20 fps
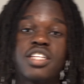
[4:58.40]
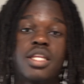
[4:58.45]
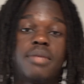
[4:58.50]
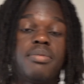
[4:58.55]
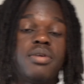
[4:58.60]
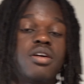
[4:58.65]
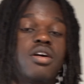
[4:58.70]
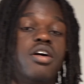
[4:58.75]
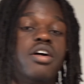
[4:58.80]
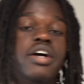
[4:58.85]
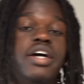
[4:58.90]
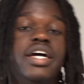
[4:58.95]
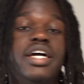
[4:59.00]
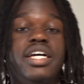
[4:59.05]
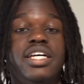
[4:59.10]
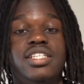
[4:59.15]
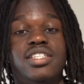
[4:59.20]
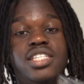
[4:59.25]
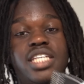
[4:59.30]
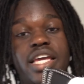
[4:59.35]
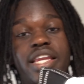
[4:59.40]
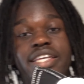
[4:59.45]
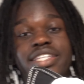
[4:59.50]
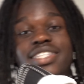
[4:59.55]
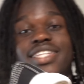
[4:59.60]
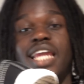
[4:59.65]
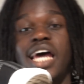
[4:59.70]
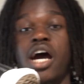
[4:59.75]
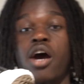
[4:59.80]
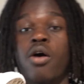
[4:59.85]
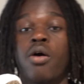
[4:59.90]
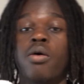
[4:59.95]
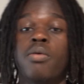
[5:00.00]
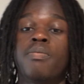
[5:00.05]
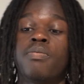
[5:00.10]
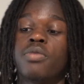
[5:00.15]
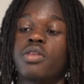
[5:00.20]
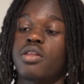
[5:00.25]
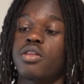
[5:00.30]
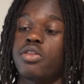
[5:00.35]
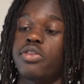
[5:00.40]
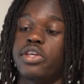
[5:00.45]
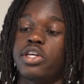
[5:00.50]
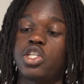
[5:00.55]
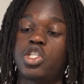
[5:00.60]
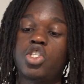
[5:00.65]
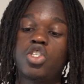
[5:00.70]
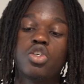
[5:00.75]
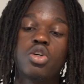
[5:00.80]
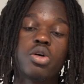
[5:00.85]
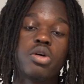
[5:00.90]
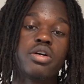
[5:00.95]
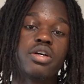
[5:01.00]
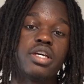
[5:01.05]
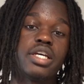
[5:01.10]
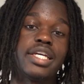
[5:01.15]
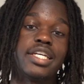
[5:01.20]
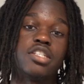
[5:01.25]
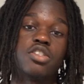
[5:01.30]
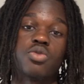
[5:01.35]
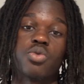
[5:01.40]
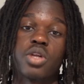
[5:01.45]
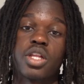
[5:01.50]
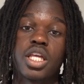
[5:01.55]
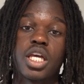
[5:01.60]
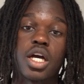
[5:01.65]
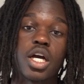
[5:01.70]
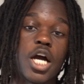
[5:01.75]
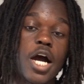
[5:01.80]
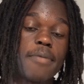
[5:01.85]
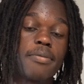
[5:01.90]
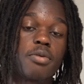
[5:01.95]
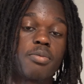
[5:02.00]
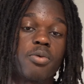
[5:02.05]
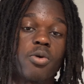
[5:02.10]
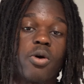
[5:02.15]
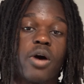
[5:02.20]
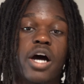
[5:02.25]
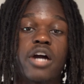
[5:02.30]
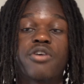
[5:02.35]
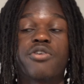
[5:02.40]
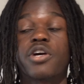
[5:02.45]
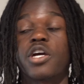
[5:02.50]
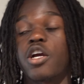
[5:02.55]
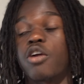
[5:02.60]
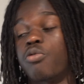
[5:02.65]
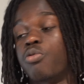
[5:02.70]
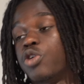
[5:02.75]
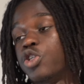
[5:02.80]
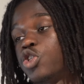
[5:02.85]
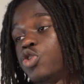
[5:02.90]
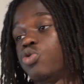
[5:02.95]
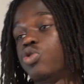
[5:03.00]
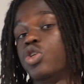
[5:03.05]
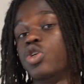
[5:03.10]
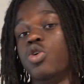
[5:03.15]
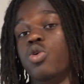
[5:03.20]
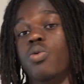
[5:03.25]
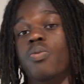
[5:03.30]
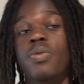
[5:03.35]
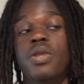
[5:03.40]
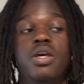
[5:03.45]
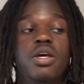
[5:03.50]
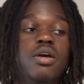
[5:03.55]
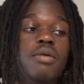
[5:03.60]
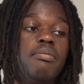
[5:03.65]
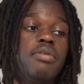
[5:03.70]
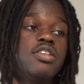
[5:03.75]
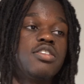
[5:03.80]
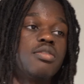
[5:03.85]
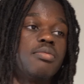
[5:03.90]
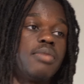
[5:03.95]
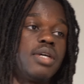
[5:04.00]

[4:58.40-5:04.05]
let me go ahead and say this now. This shoe is really uncomfortable. I don't care what you do. Put some